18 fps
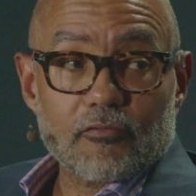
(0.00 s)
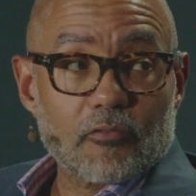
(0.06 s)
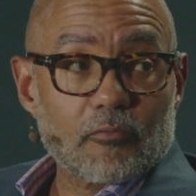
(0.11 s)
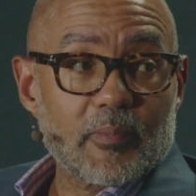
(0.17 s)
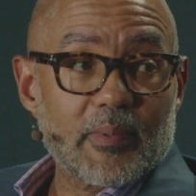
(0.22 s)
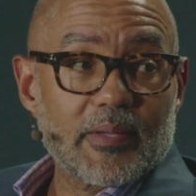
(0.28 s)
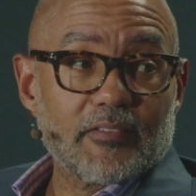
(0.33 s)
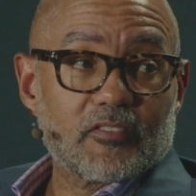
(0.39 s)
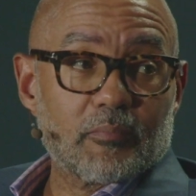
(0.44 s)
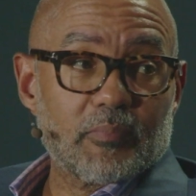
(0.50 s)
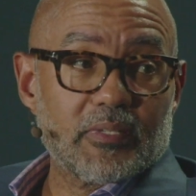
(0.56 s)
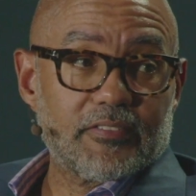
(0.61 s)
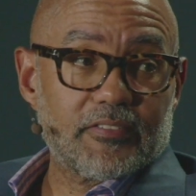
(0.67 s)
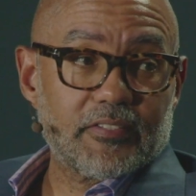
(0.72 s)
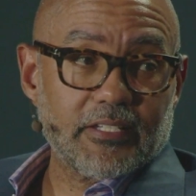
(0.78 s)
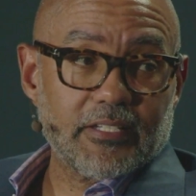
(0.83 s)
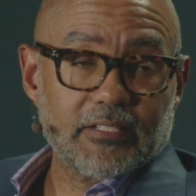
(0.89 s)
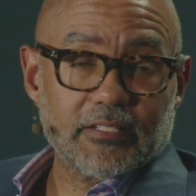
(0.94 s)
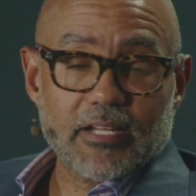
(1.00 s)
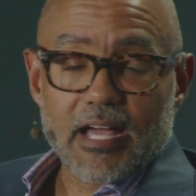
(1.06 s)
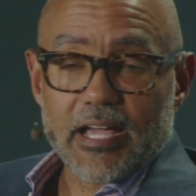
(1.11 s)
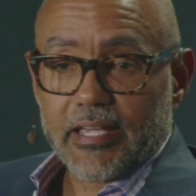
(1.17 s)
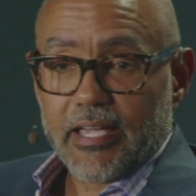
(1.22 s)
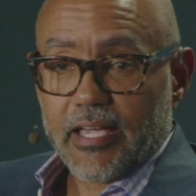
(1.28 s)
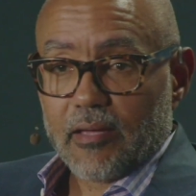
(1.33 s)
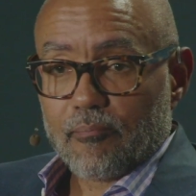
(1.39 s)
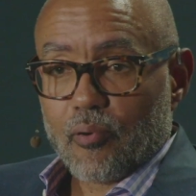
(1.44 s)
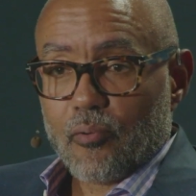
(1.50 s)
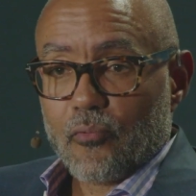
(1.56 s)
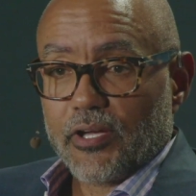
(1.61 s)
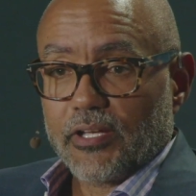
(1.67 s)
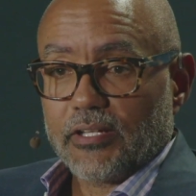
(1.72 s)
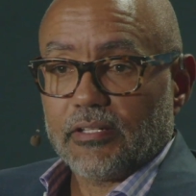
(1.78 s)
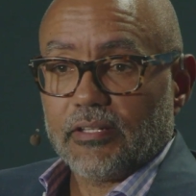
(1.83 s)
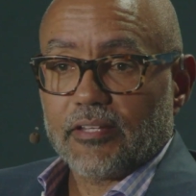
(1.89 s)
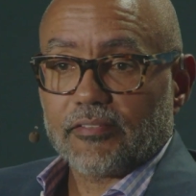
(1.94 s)
remains to be seen. I can't
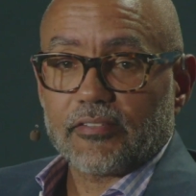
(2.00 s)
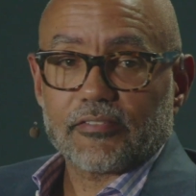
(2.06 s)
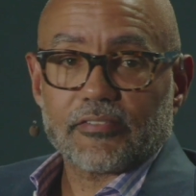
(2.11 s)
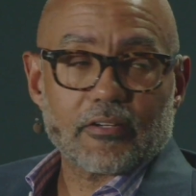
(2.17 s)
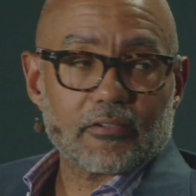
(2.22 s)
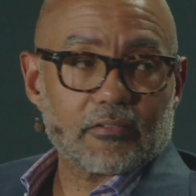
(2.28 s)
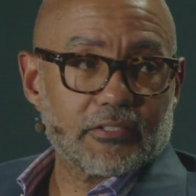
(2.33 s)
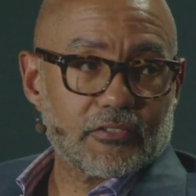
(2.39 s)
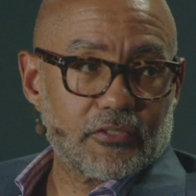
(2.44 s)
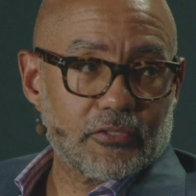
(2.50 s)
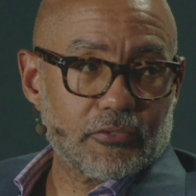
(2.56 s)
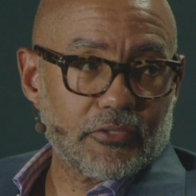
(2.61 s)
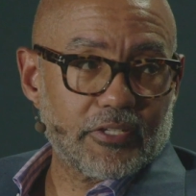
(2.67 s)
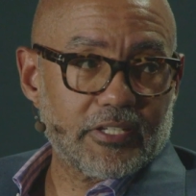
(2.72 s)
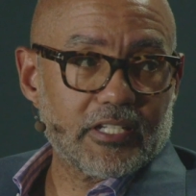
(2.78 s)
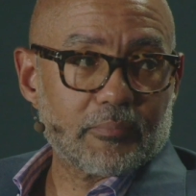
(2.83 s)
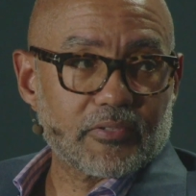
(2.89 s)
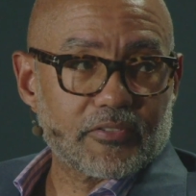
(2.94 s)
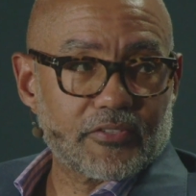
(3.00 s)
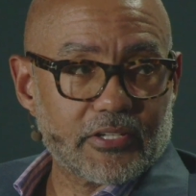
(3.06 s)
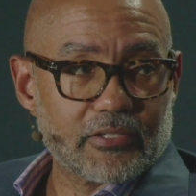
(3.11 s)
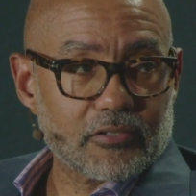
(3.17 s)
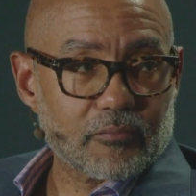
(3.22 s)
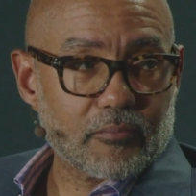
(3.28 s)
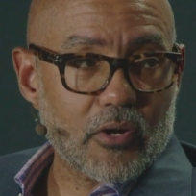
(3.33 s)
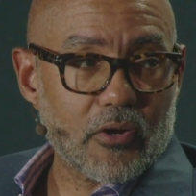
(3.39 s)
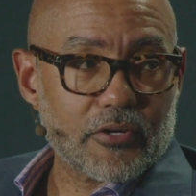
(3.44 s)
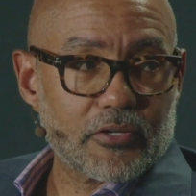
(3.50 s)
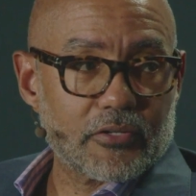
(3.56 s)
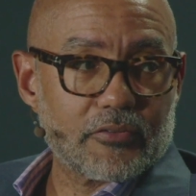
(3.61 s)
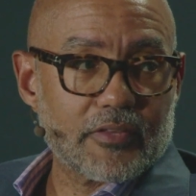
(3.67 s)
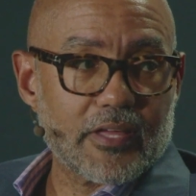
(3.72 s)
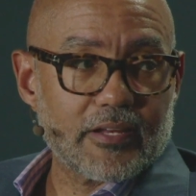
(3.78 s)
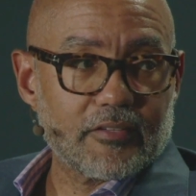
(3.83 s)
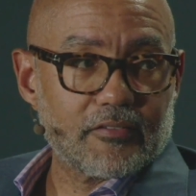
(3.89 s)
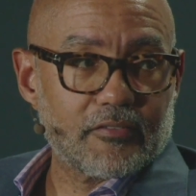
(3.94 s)
point necessarily to any particular marketer
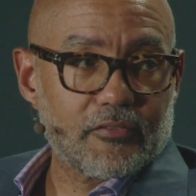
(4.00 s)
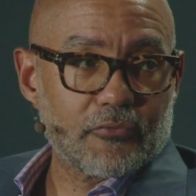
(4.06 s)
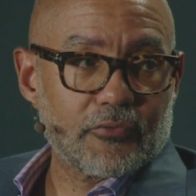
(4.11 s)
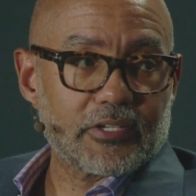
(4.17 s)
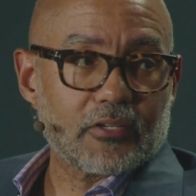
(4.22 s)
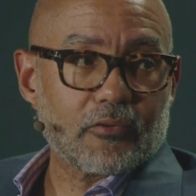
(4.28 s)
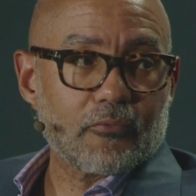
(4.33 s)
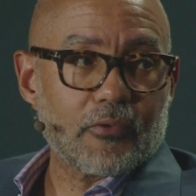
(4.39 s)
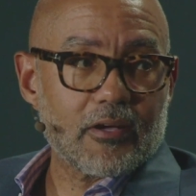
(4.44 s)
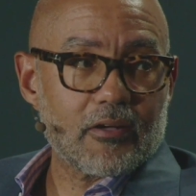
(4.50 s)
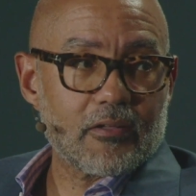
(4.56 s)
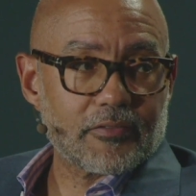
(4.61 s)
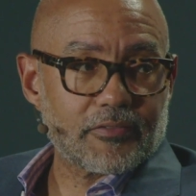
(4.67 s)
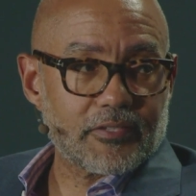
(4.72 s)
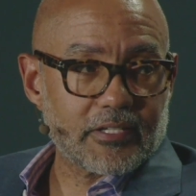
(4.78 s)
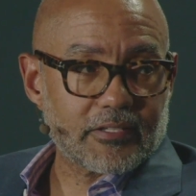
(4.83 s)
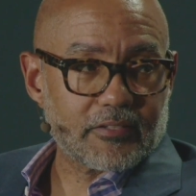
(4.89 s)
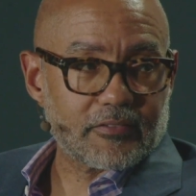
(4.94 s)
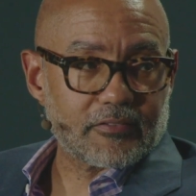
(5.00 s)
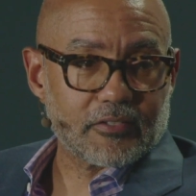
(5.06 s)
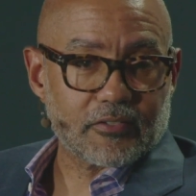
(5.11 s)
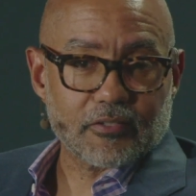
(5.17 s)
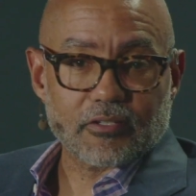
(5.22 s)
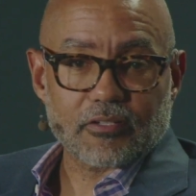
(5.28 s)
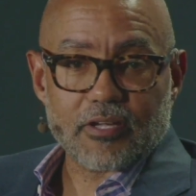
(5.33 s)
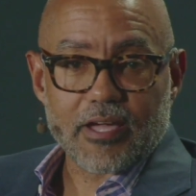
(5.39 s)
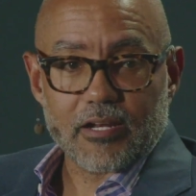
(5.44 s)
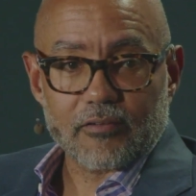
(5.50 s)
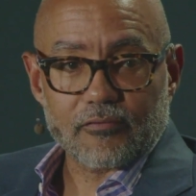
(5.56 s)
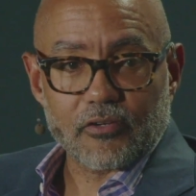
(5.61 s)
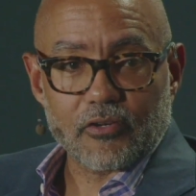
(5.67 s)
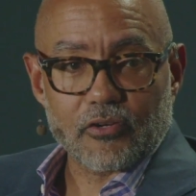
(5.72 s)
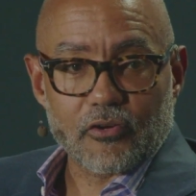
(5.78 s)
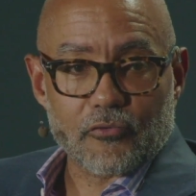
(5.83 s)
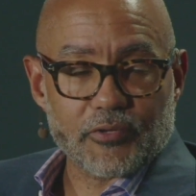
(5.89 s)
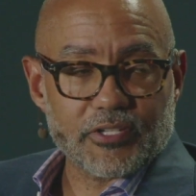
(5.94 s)
that is doing it well. I think it's a kind of
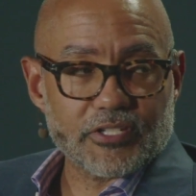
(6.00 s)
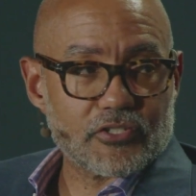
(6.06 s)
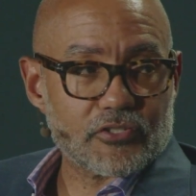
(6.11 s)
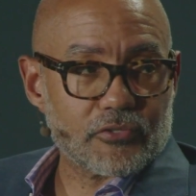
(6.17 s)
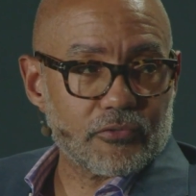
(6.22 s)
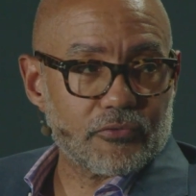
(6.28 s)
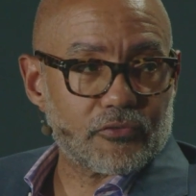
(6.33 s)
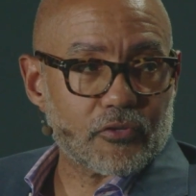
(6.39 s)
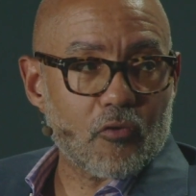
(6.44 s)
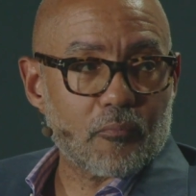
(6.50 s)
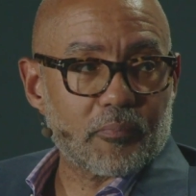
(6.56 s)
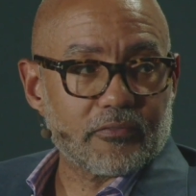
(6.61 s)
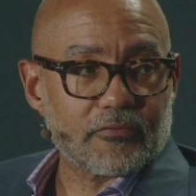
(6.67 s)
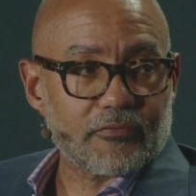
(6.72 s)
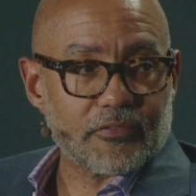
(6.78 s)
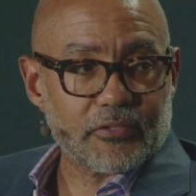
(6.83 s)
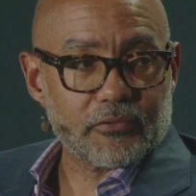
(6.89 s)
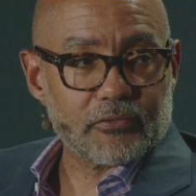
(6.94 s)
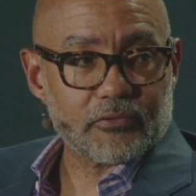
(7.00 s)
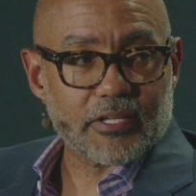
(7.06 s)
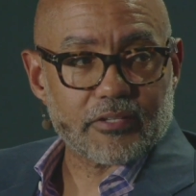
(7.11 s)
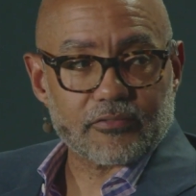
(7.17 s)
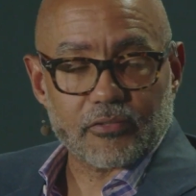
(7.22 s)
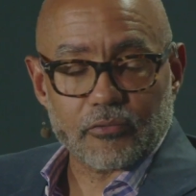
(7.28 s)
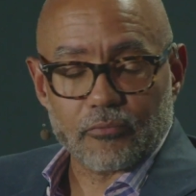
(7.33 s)
green shoots, open field as to